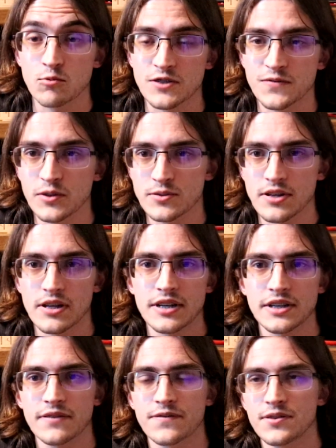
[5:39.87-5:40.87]
which feels a
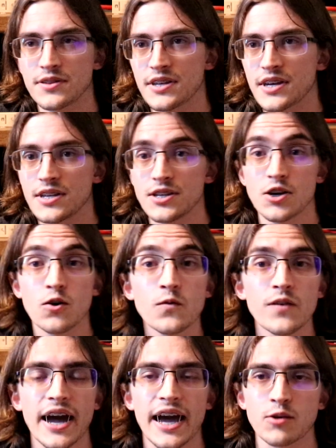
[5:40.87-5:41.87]
lot different than
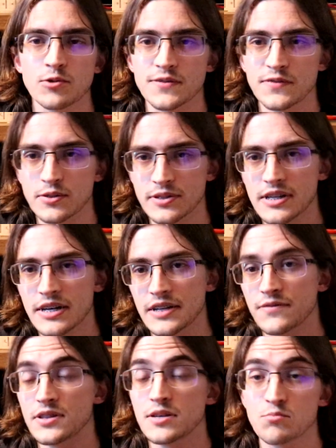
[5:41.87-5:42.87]
Novak, which feels a lot
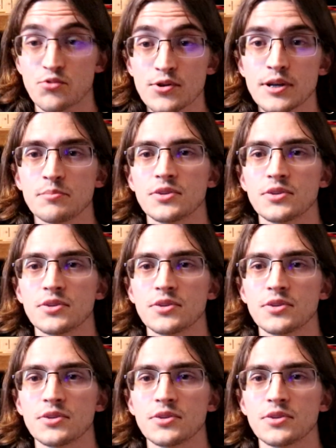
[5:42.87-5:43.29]
different than Prim.